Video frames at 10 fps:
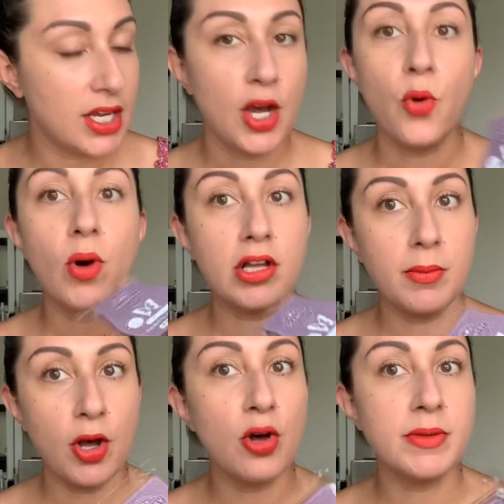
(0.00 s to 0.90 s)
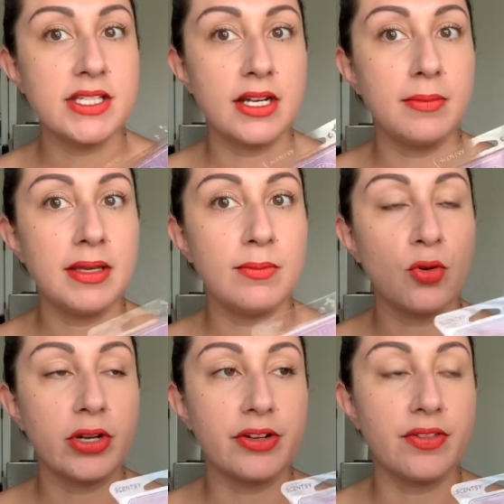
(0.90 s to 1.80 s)
Welcome Home is going to be more
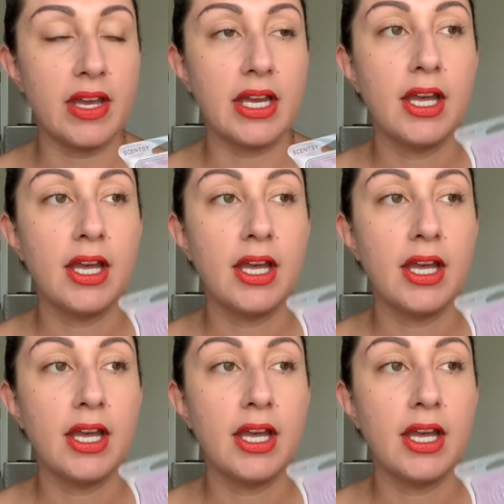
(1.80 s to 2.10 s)
your thing.